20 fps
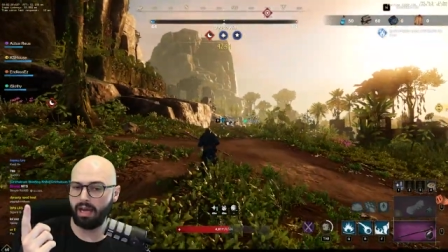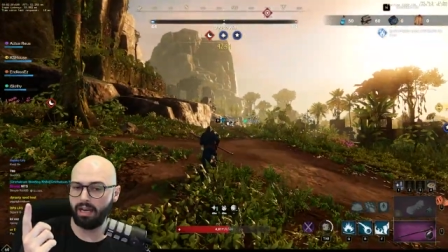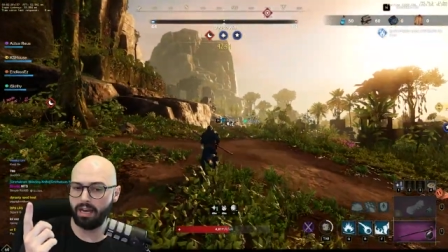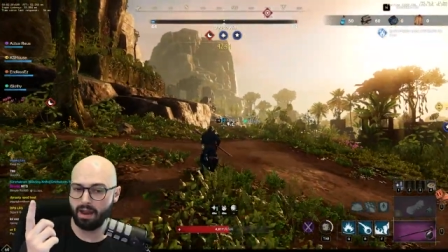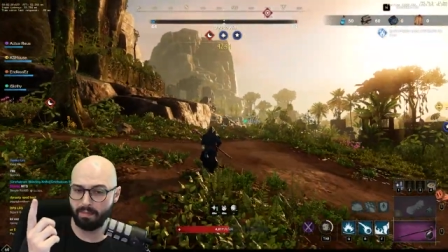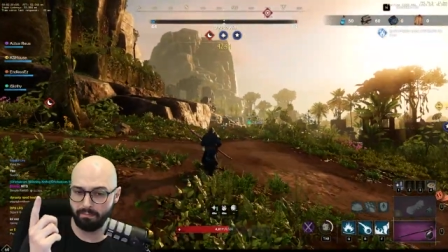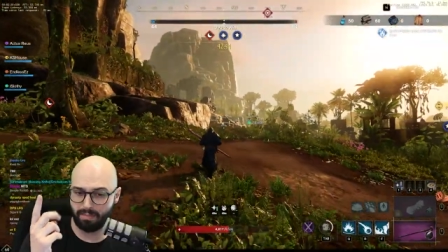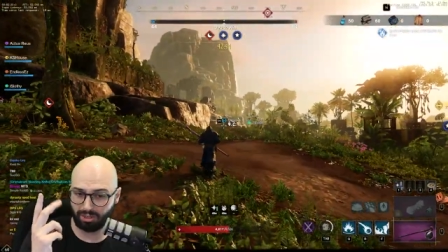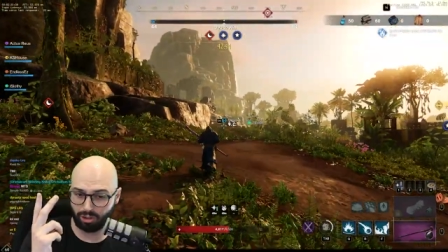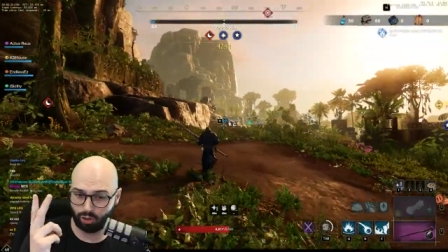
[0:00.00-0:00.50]

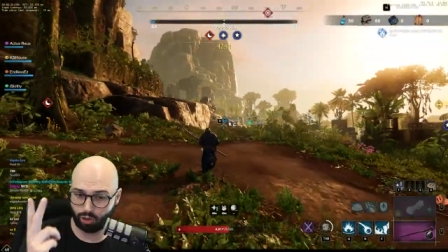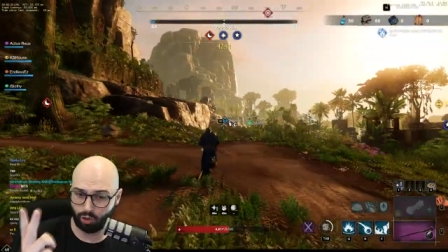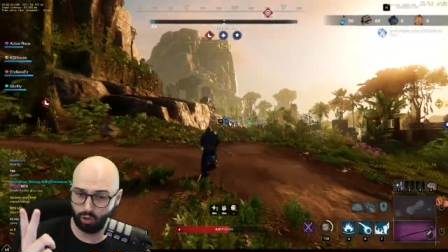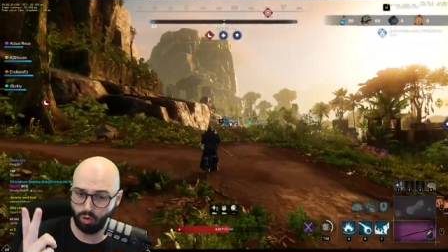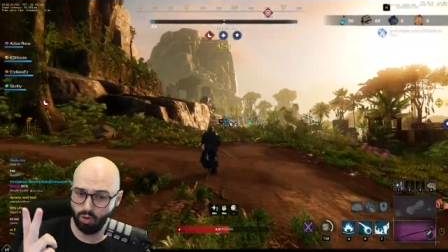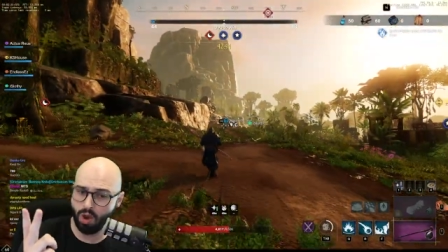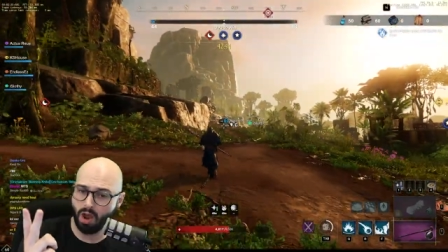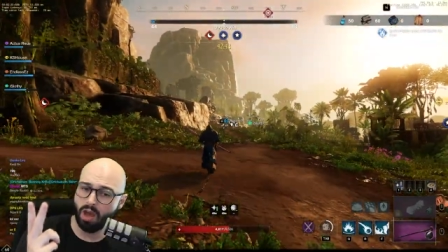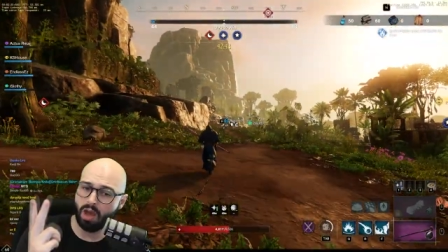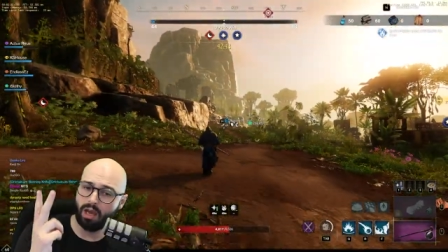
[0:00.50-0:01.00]
number
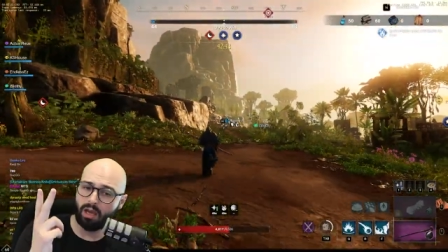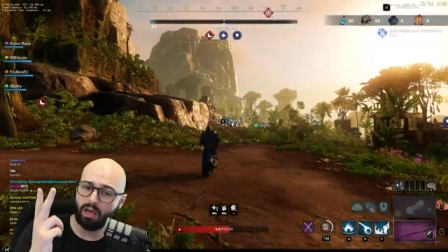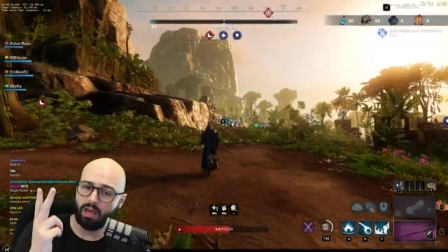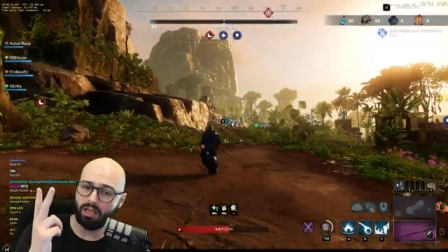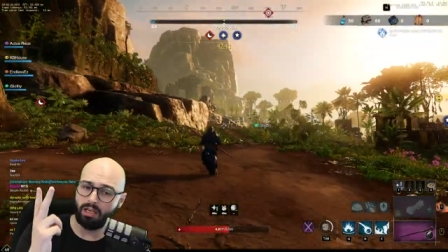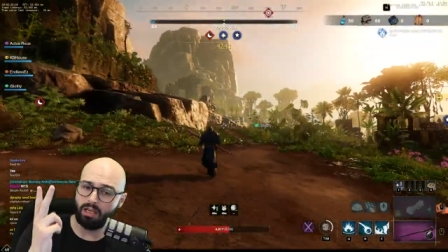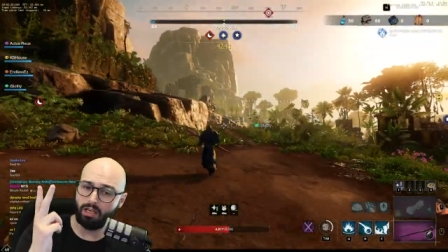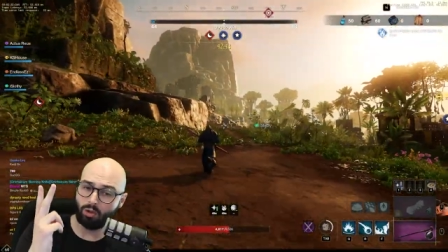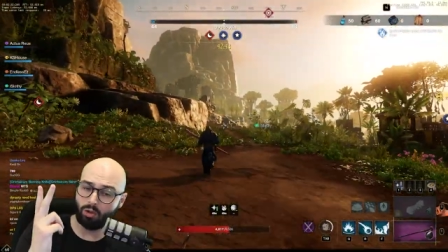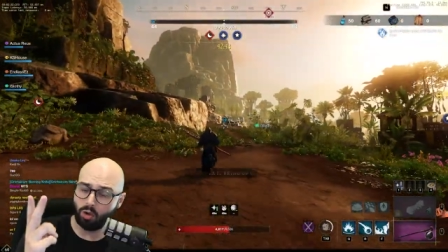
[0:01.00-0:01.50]
two,
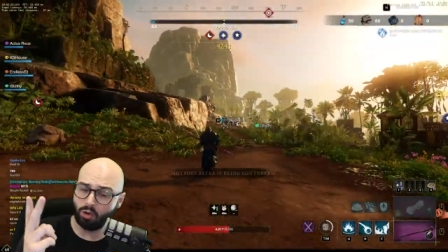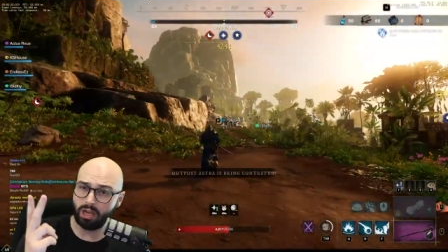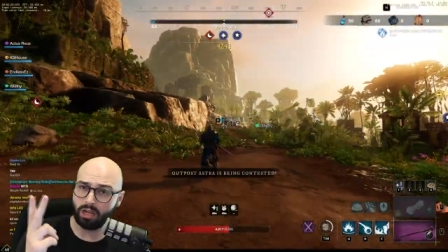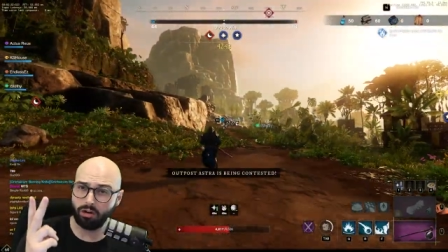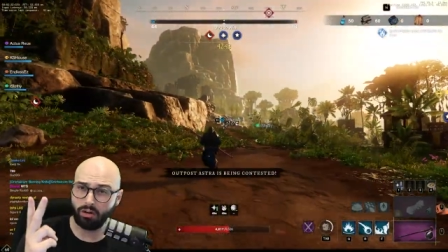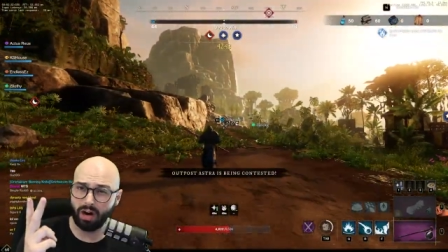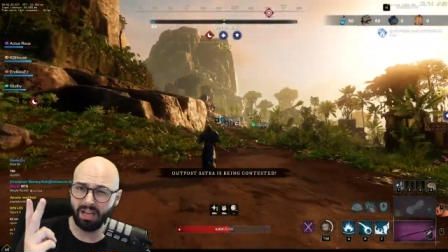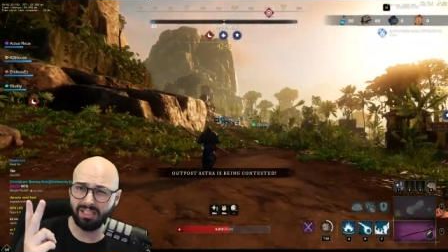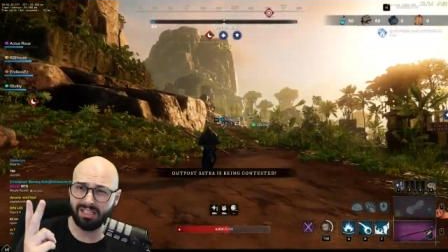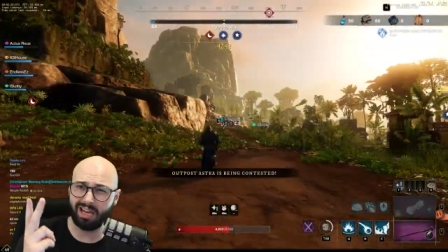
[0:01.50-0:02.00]
uh, cooking
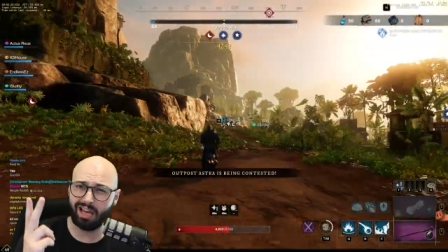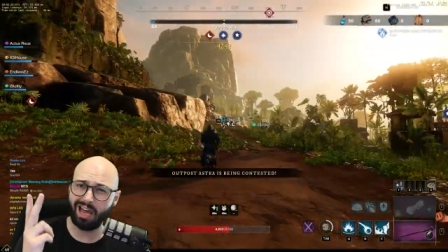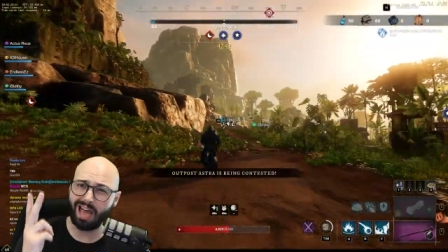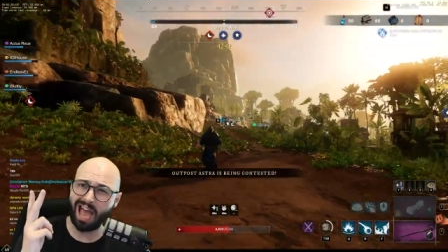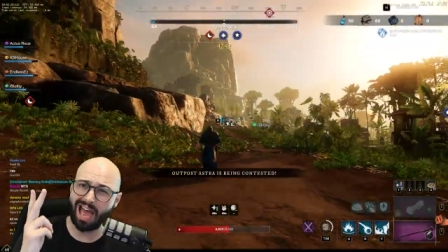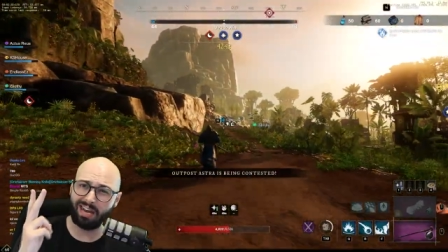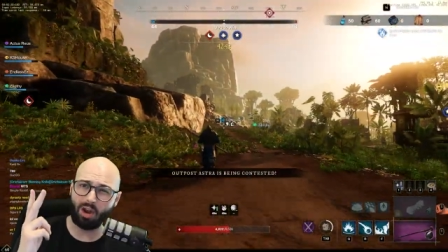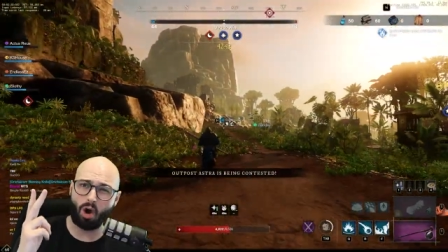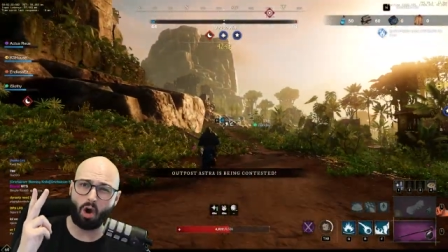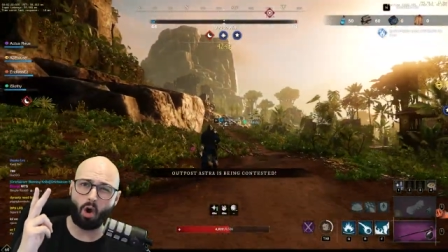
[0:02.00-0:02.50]
crates are
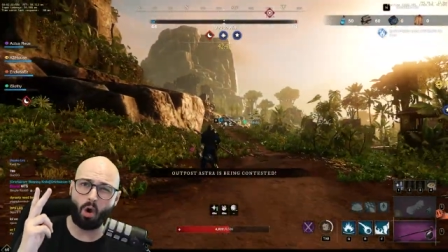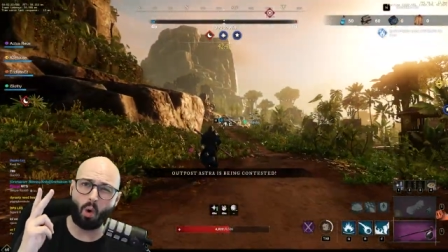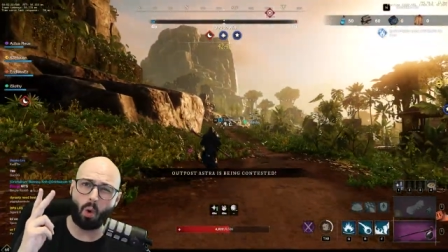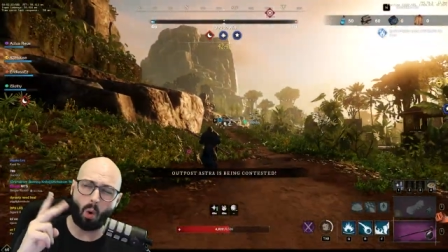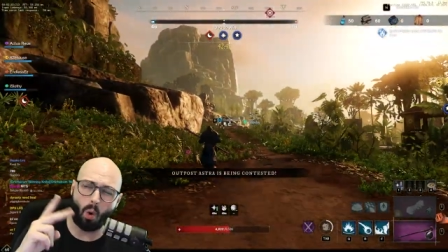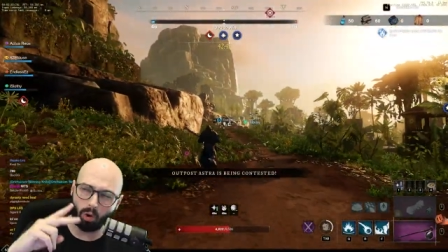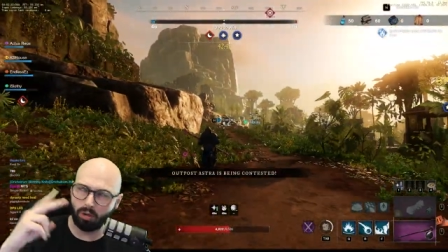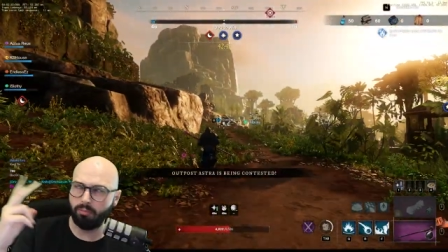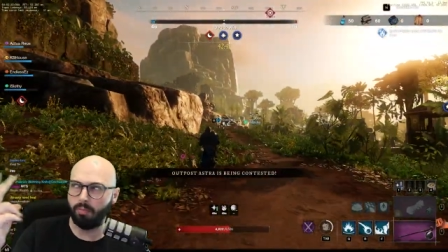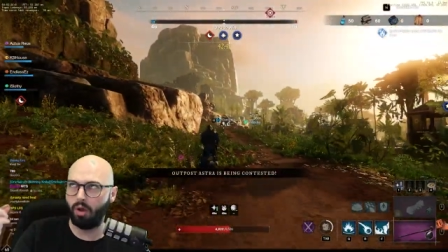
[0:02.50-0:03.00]
an
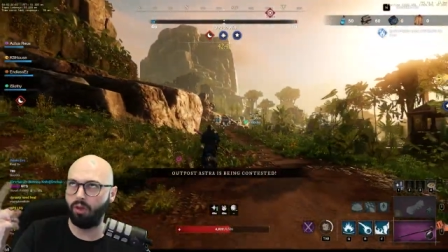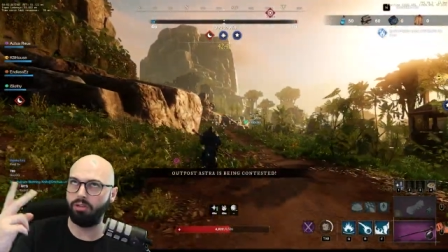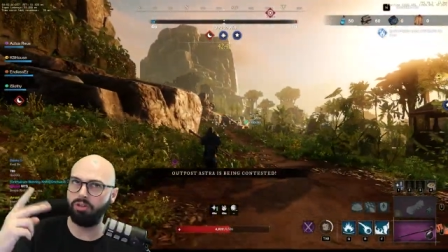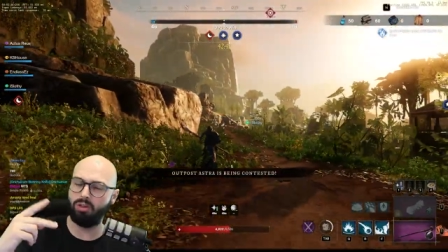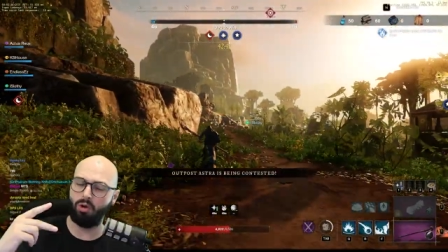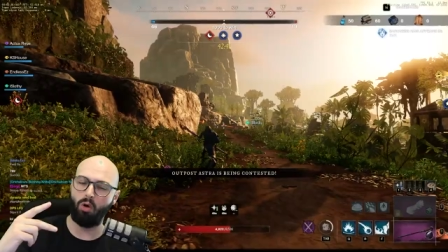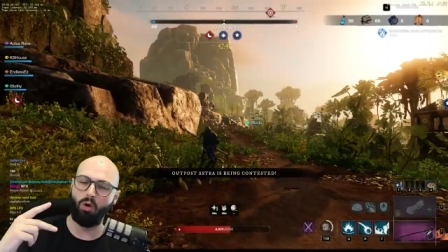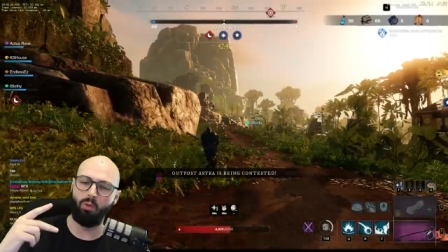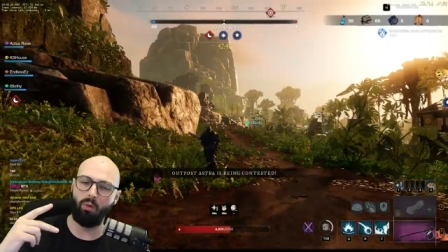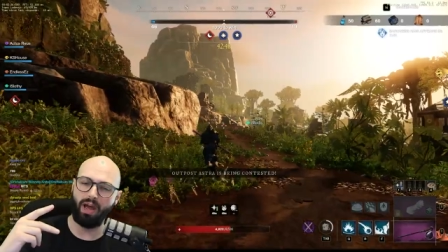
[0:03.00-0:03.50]
almost
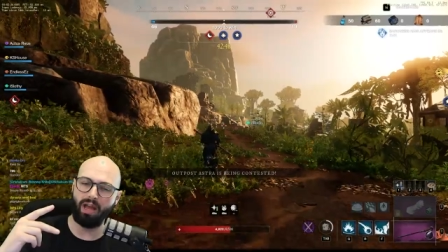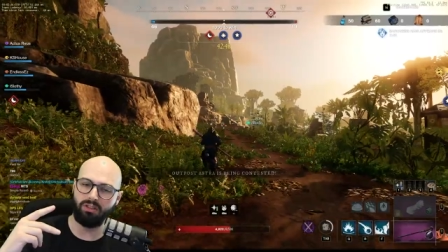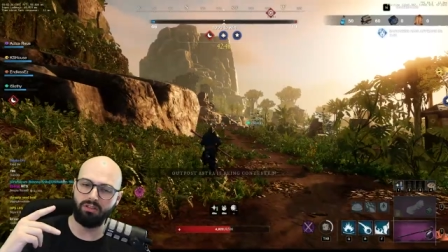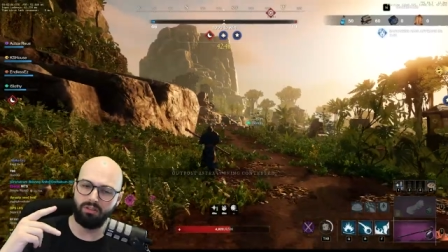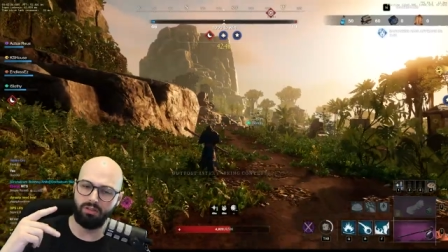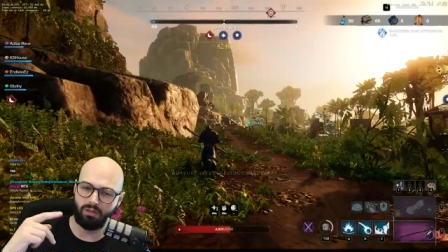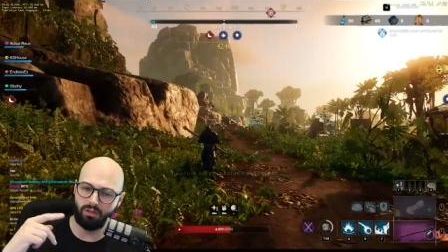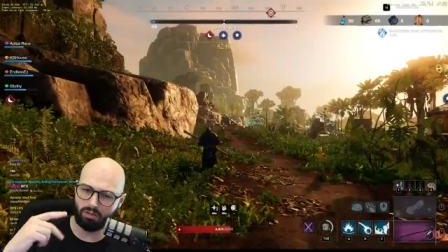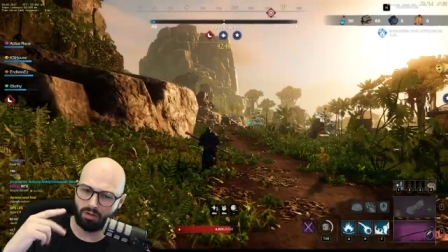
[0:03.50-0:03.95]
always do.